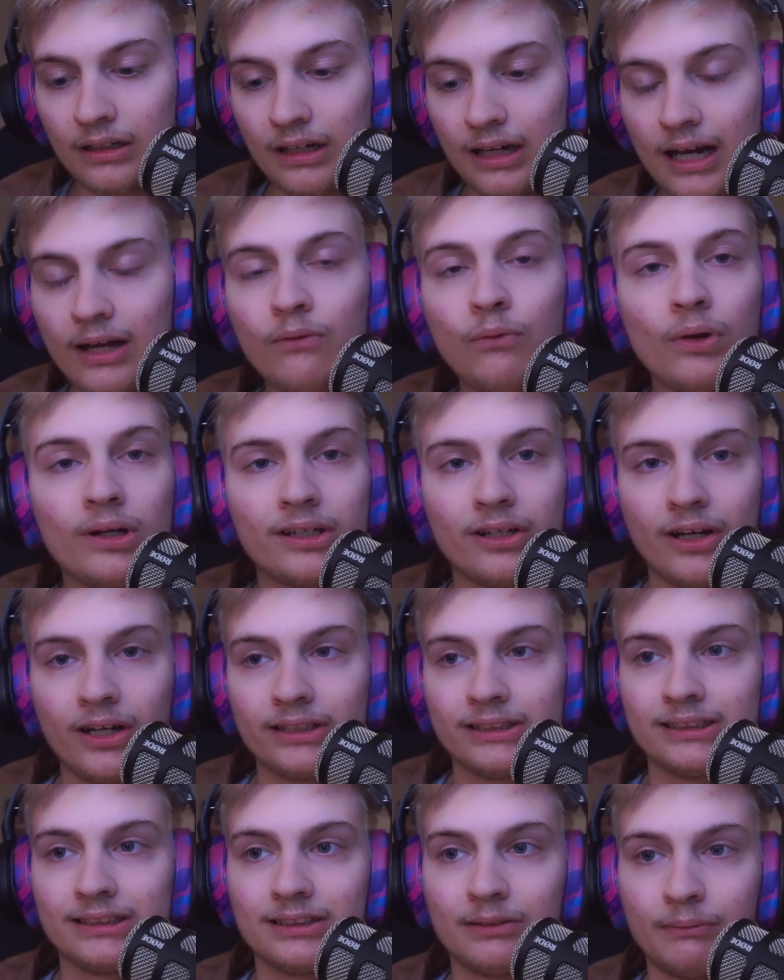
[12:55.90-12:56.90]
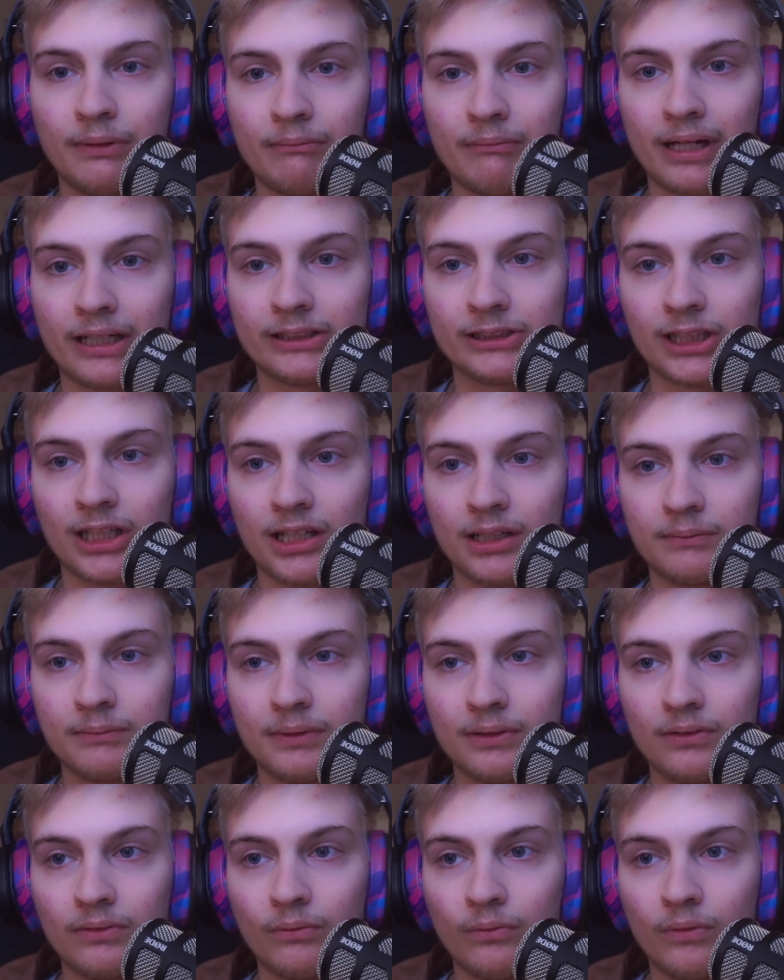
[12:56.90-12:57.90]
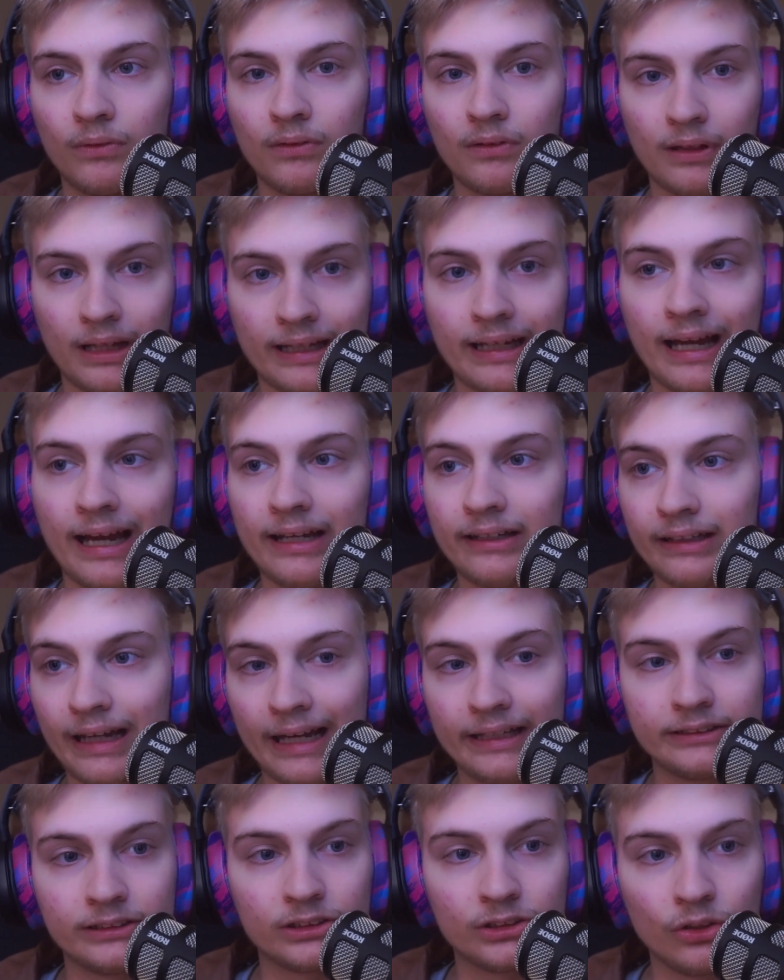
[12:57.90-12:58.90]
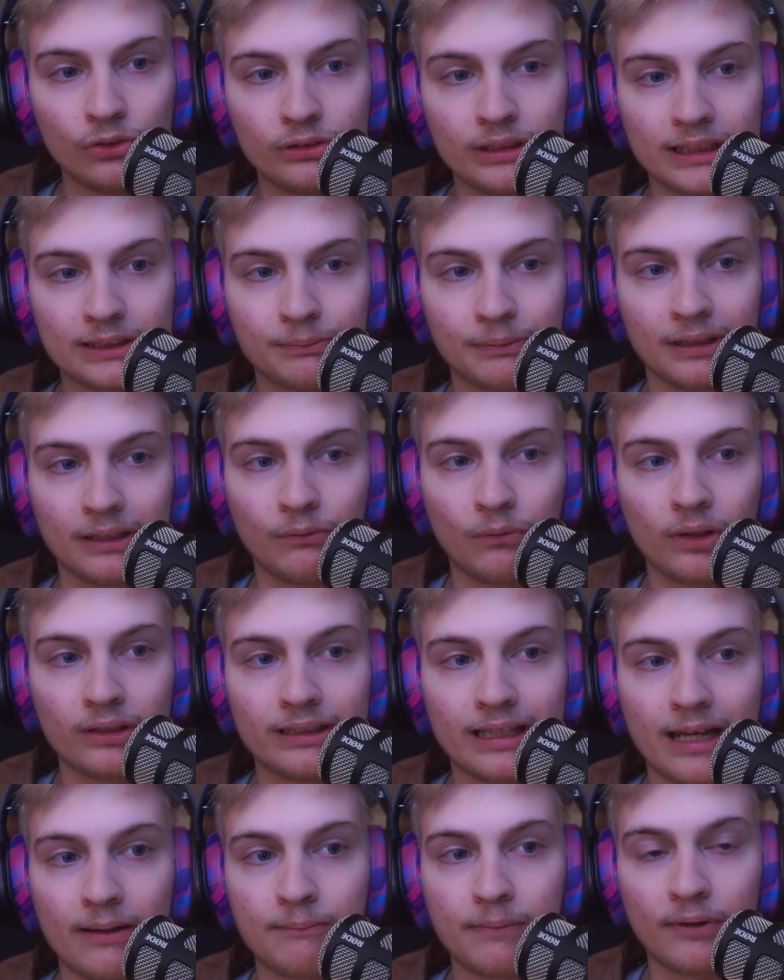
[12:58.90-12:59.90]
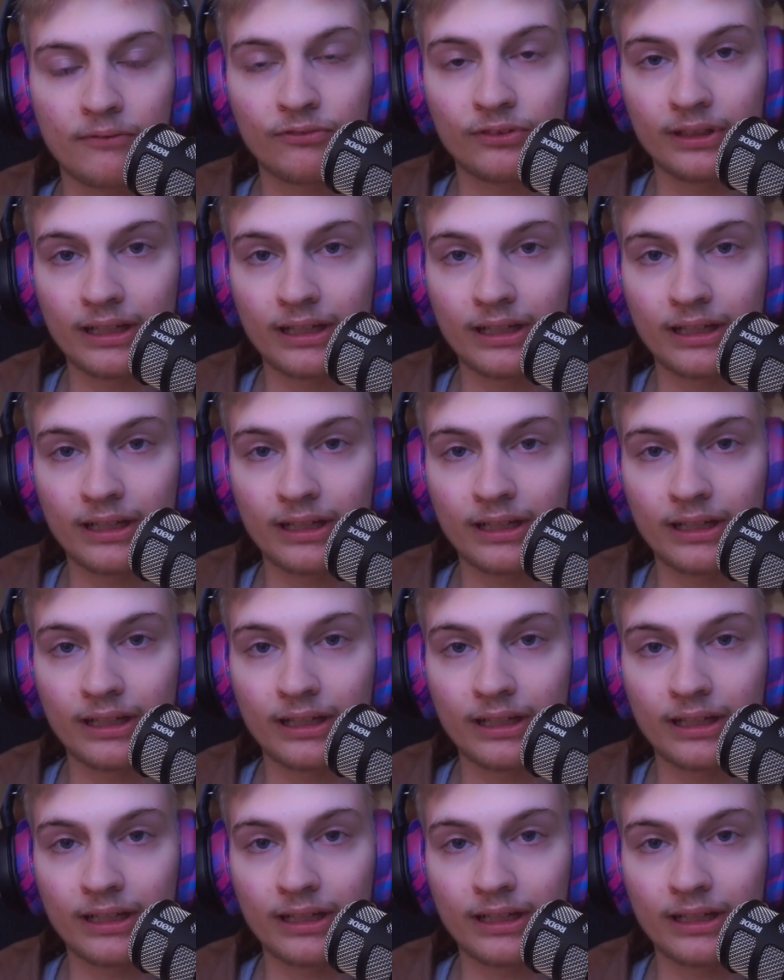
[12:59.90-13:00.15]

I want content to be my job. Like, I, I so desperately want that. But for